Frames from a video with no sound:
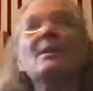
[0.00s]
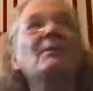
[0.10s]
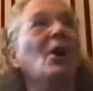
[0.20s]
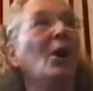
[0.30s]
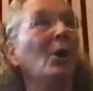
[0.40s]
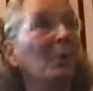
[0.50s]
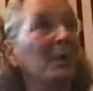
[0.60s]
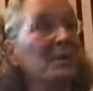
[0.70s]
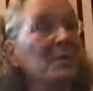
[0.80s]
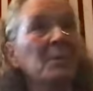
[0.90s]
have
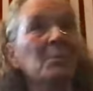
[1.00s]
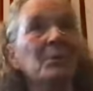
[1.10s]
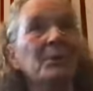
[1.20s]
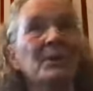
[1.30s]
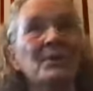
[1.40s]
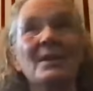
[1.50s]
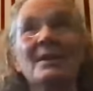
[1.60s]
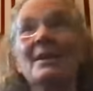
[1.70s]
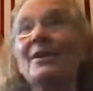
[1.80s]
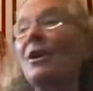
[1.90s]
always been Buddhas,
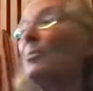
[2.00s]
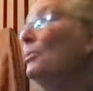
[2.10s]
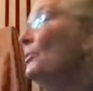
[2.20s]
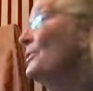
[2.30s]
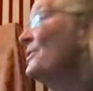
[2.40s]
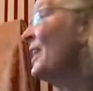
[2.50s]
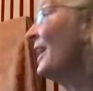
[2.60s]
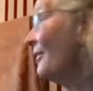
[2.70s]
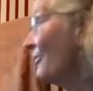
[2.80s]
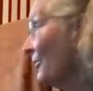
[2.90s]
and there are Buddhas
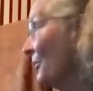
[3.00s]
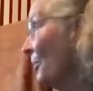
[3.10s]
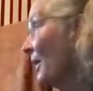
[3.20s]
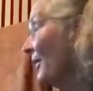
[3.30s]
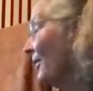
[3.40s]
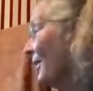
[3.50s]
everywhere,